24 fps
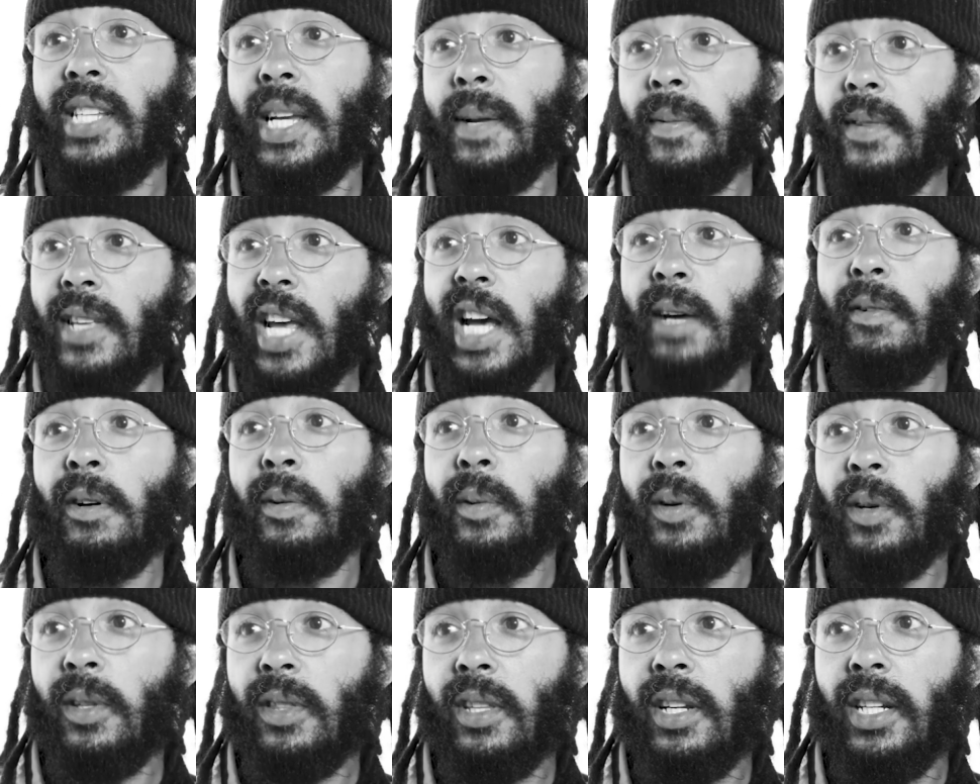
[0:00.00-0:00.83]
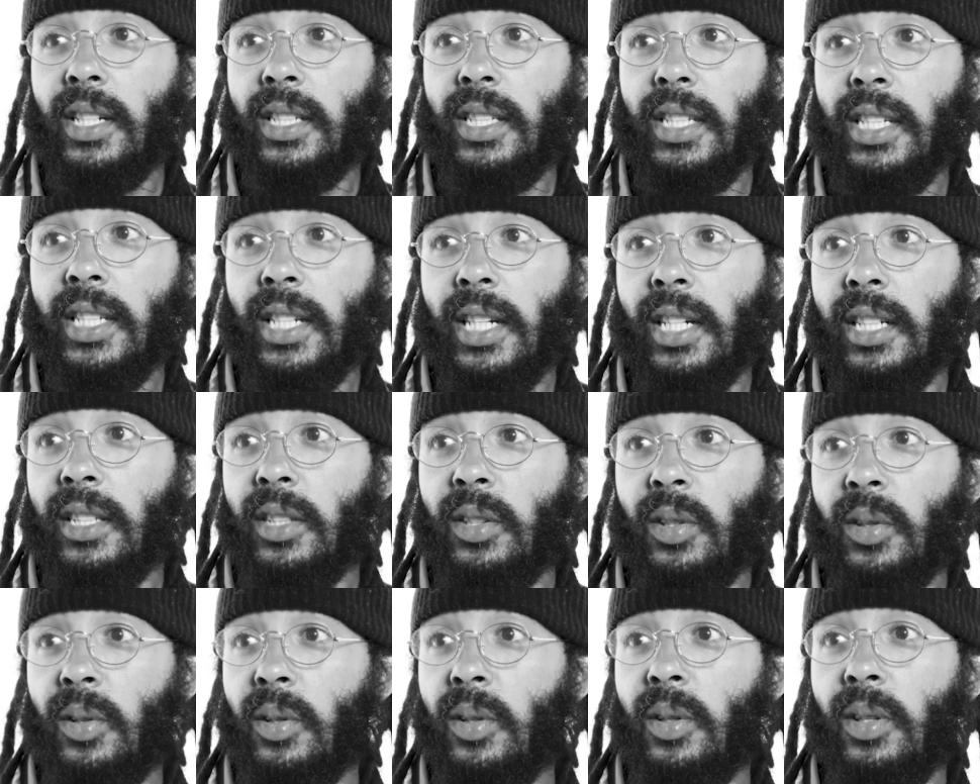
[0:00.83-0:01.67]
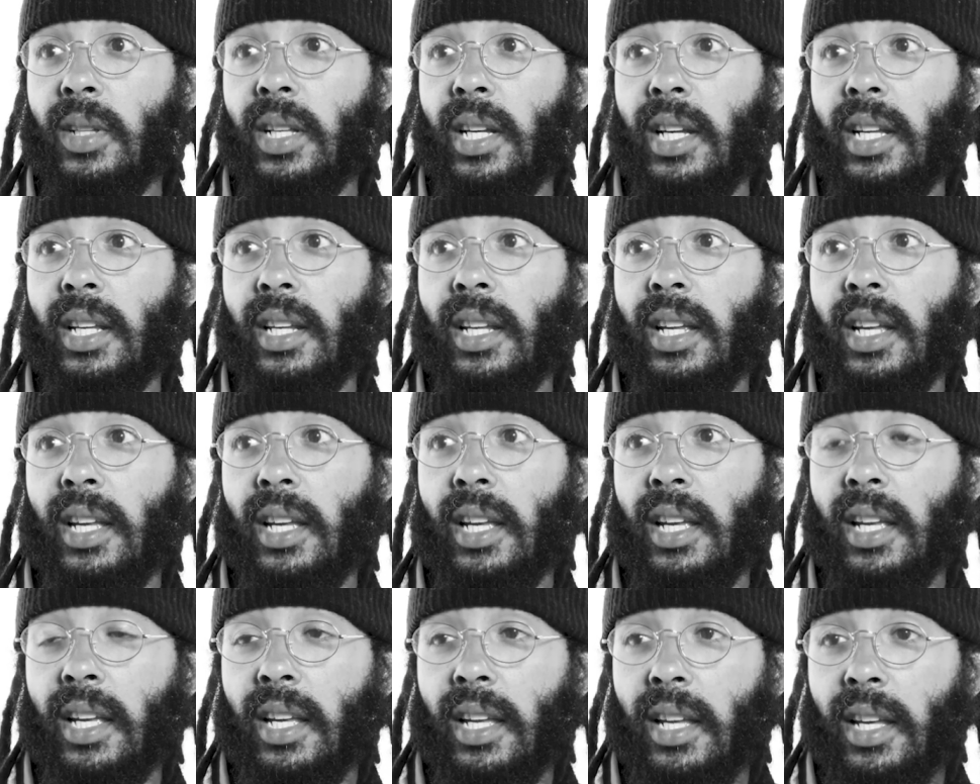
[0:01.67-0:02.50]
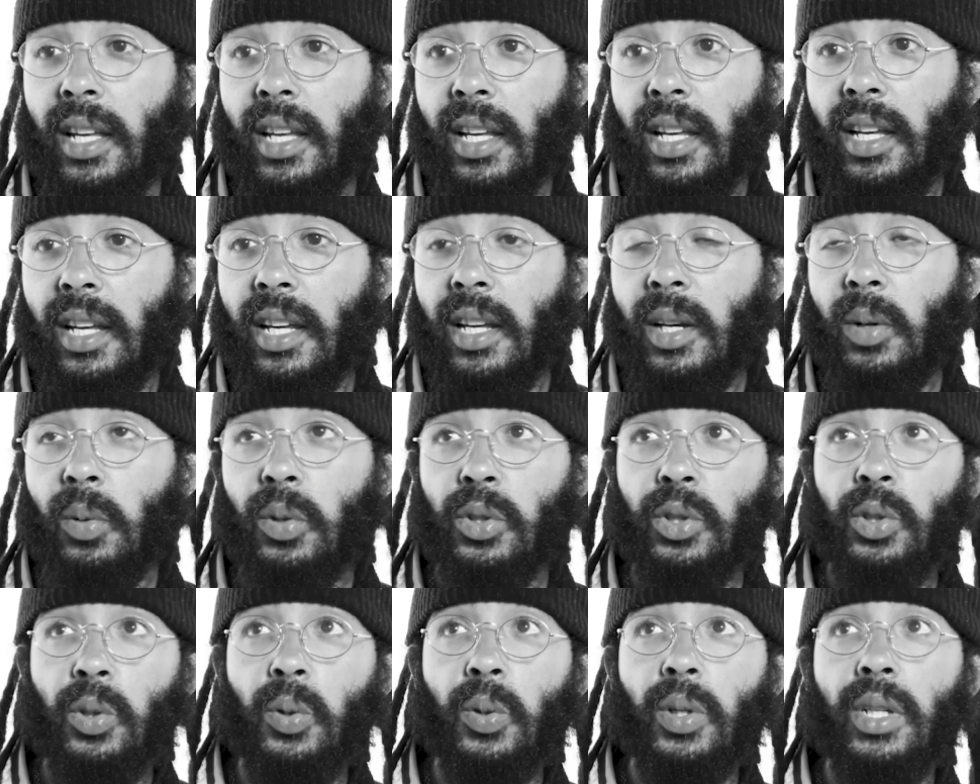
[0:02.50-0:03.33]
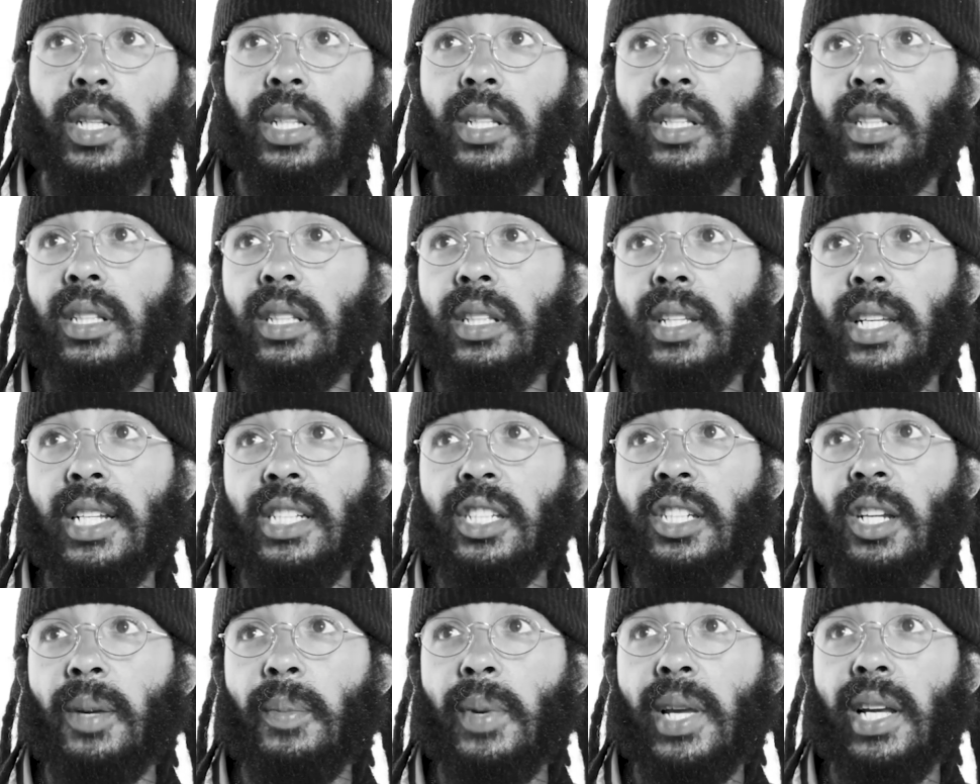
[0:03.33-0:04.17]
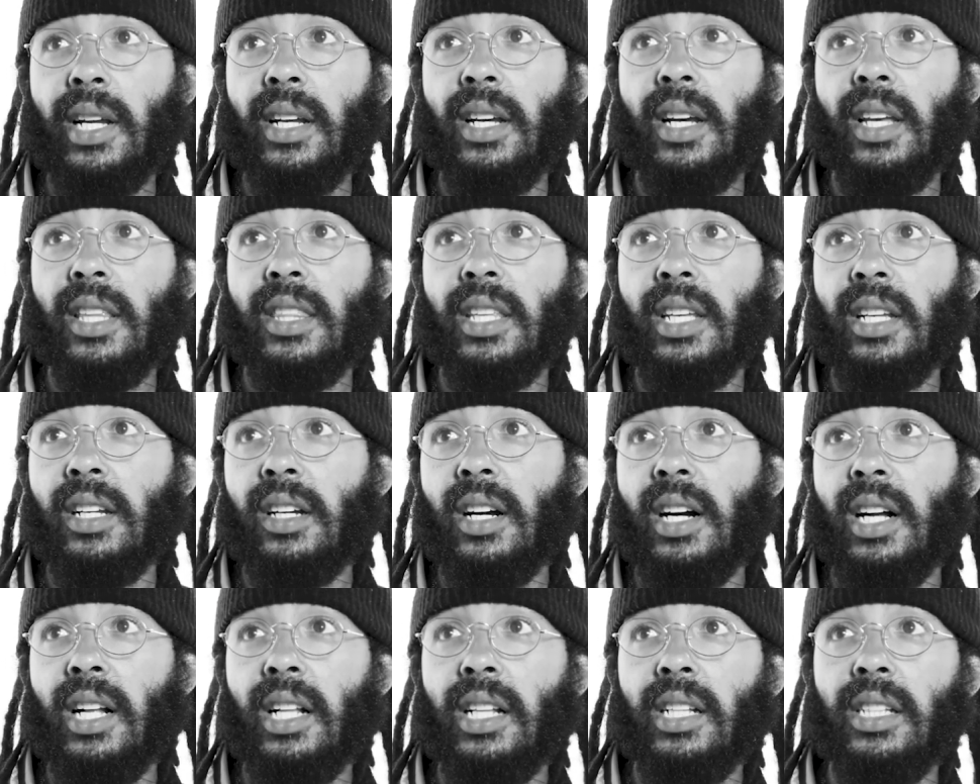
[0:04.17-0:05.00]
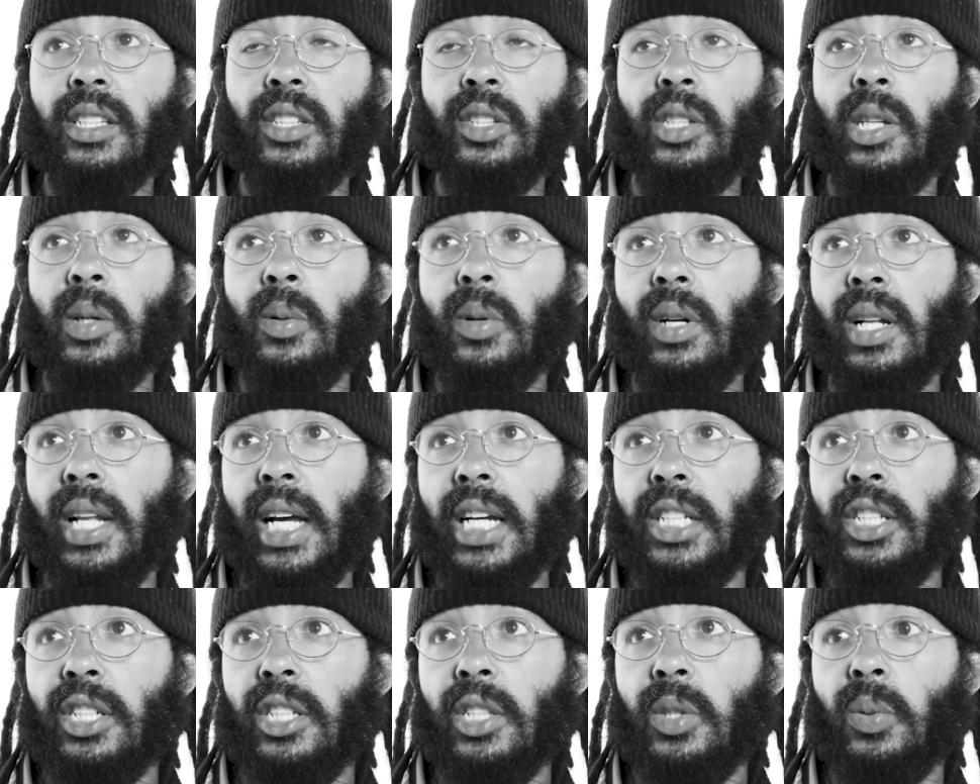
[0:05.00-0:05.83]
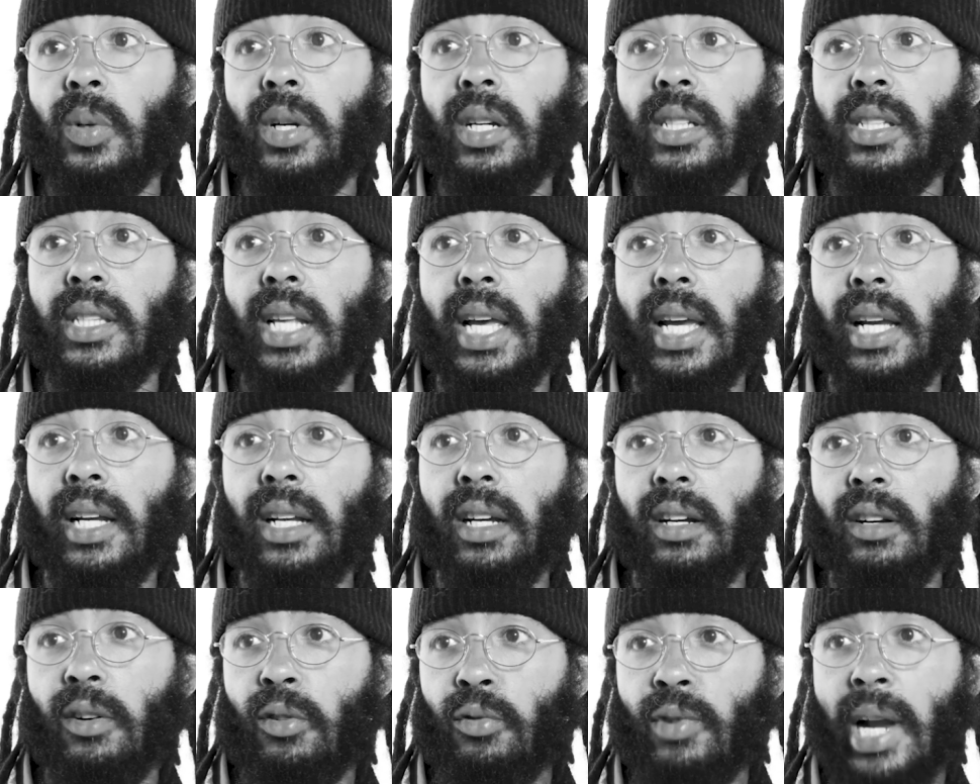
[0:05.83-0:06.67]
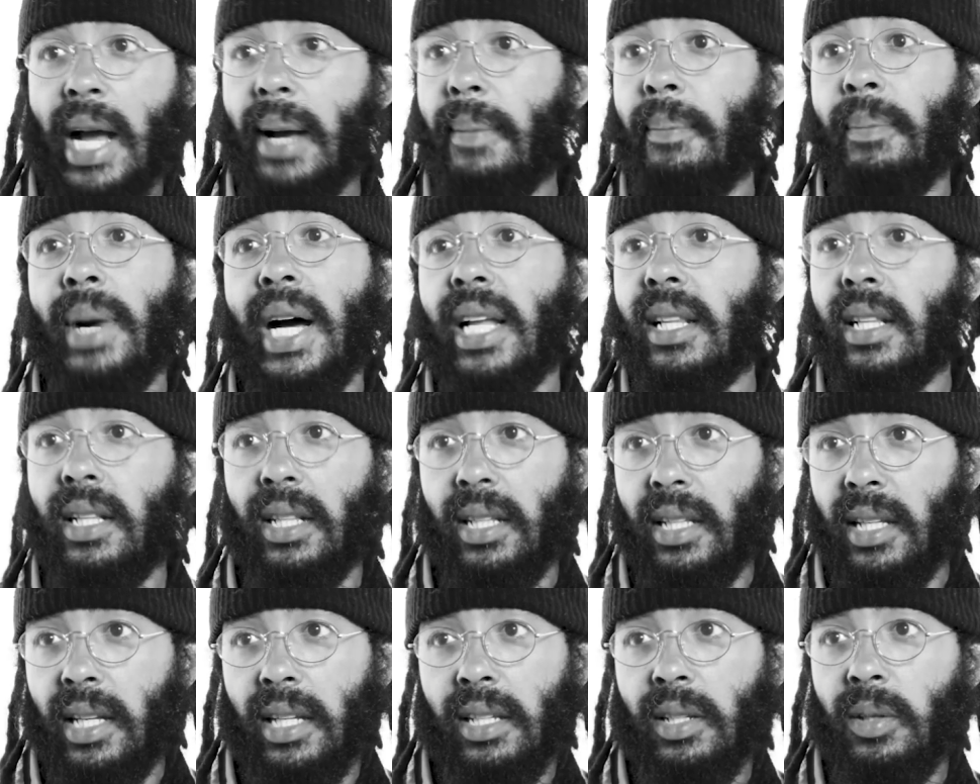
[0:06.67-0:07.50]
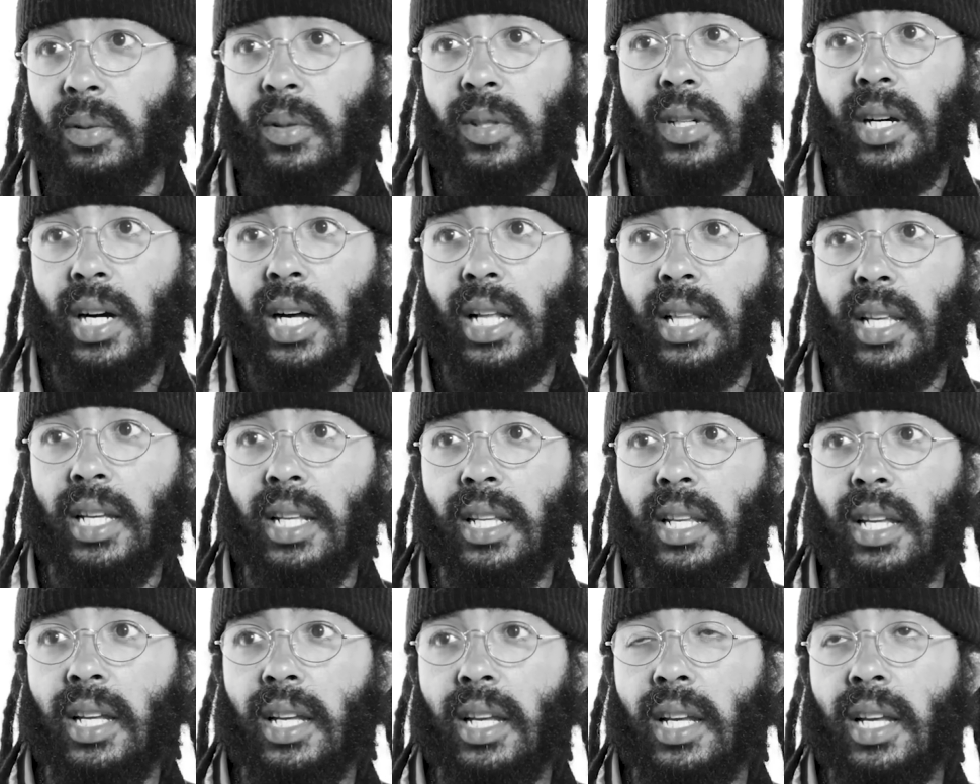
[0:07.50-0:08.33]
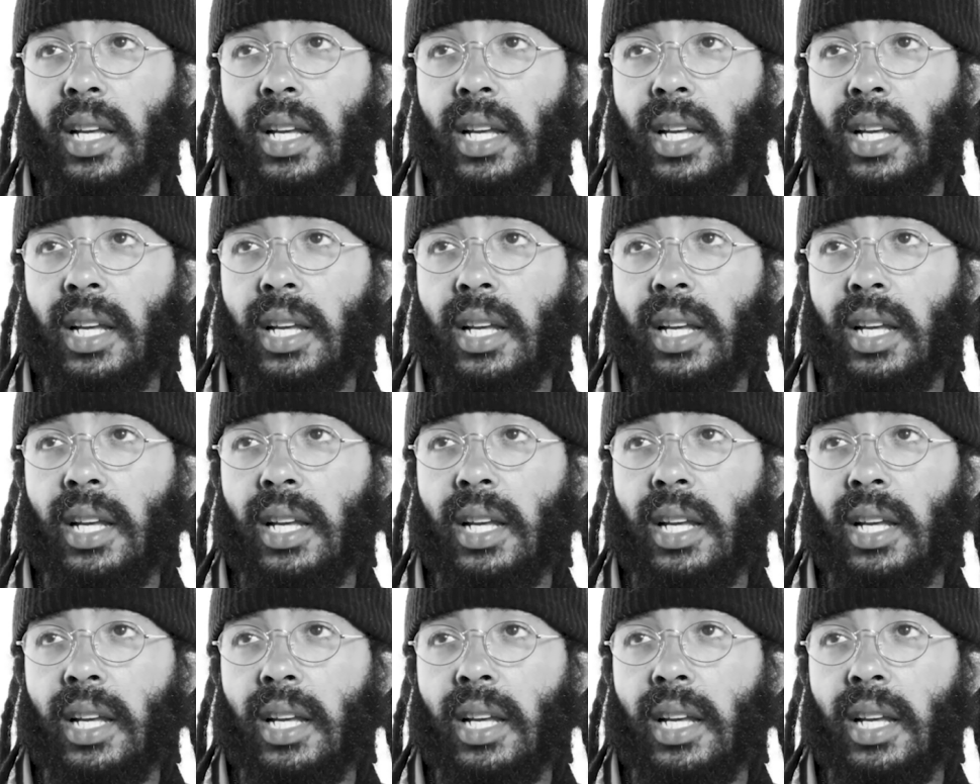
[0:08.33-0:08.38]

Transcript: the same time, about 13 years old, and I was doing in Jamaica a thing called Sound Clashes, where it's like a rap battle, then you would call it.